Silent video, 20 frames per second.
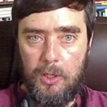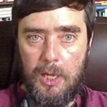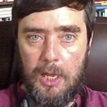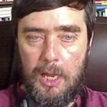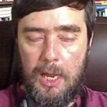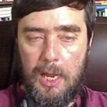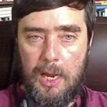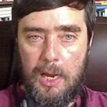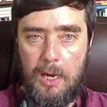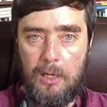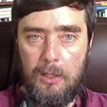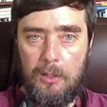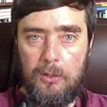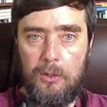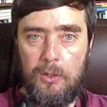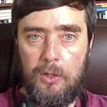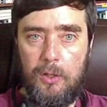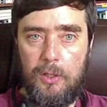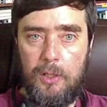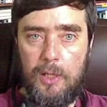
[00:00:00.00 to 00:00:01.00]
and
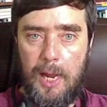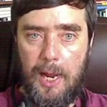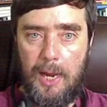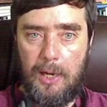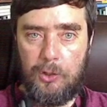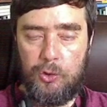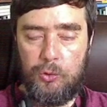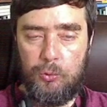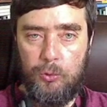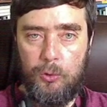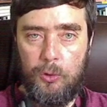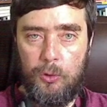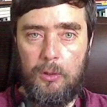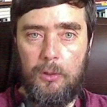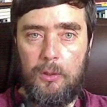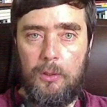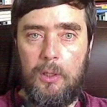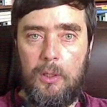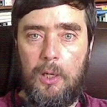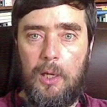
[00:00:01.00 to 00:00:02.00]
the actual
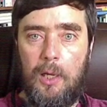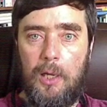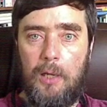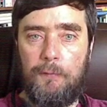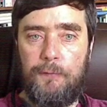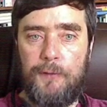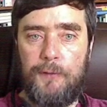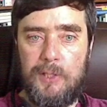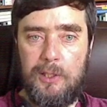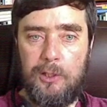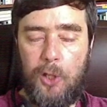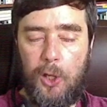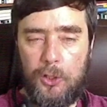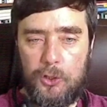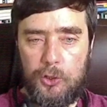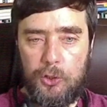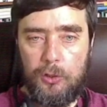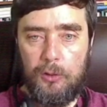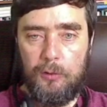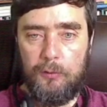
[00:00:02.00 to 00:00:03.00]
uh,
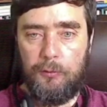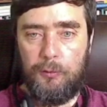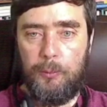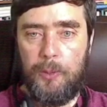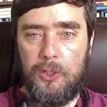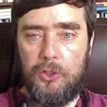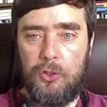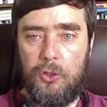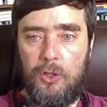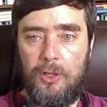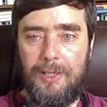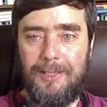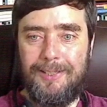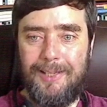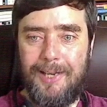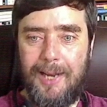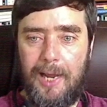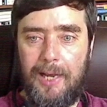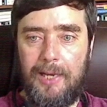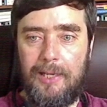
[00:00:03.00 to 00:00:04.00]
physiological information that
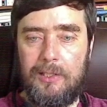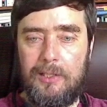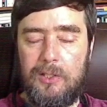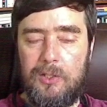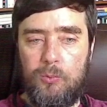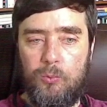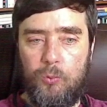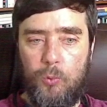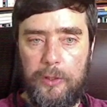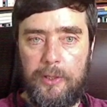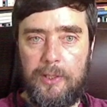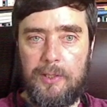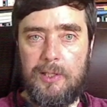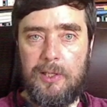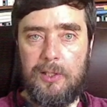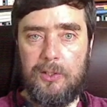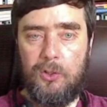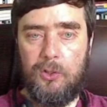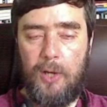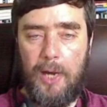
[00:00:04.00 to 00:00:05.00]
guides what the
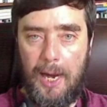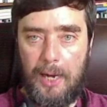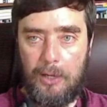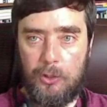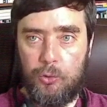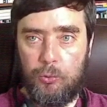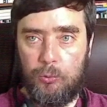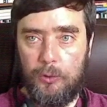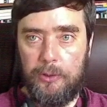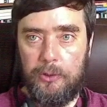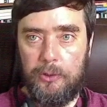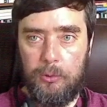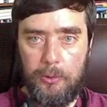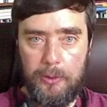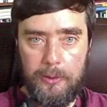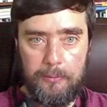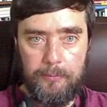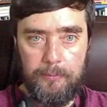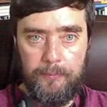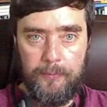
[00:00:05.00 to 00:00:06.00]
cells are actually
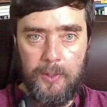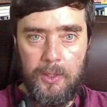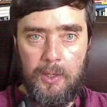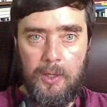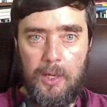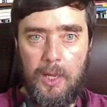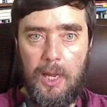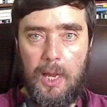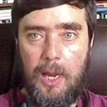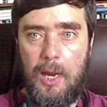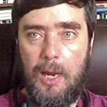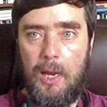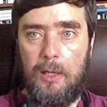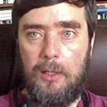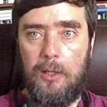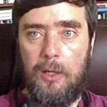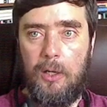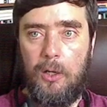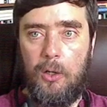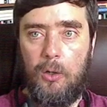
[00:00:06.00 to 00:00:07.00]
doing.
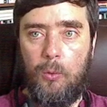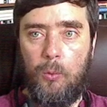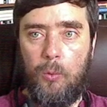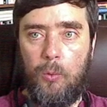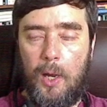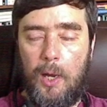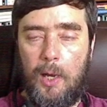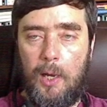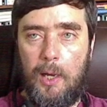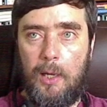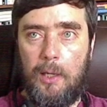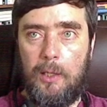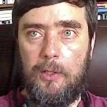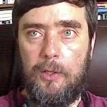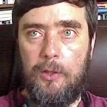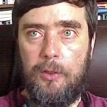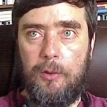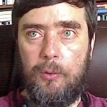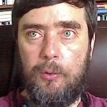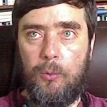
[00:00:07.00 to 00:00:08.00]
And Uh,
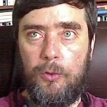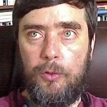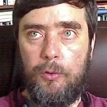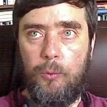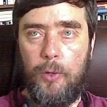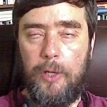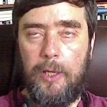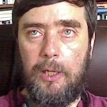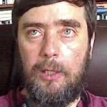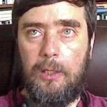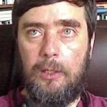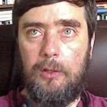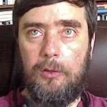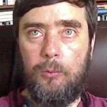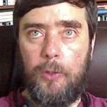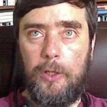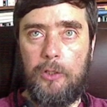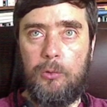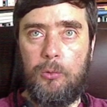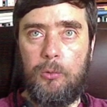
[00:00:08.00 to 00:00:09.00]
the, the way
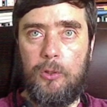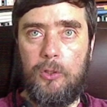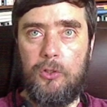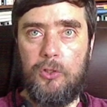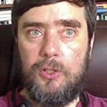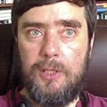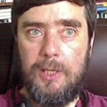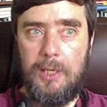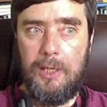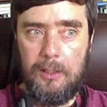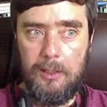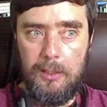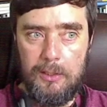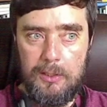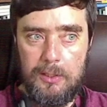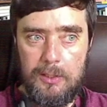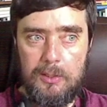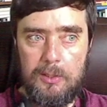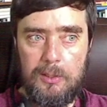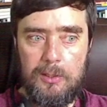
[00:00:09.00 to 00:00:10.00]
the way to understand
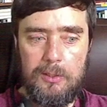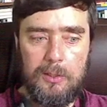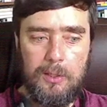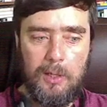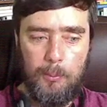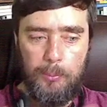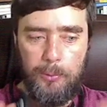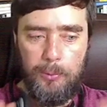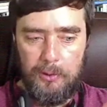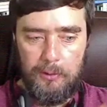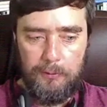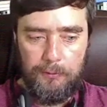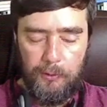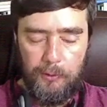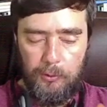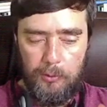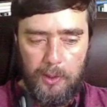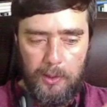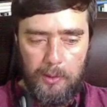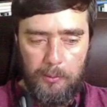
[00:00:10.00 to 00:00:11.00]
this, there's, there's a couple of
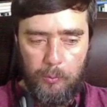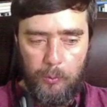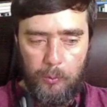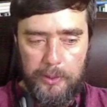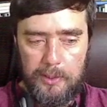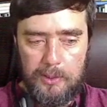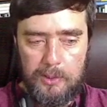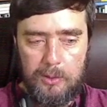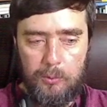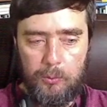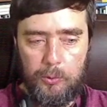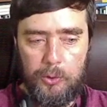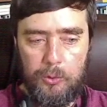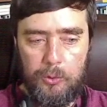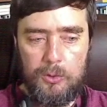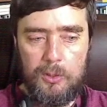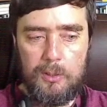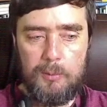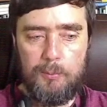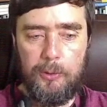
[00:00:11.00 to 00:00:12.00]
different um, ways that we
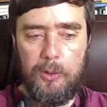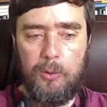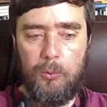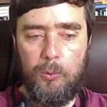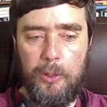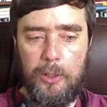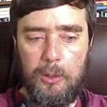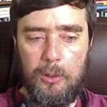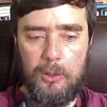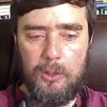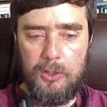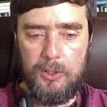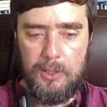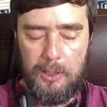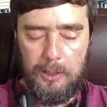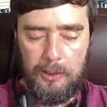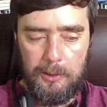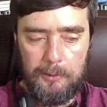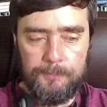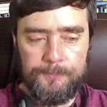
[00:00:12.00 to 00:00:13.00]
use this, but the way to
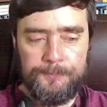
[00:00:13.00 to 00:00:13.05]
understand it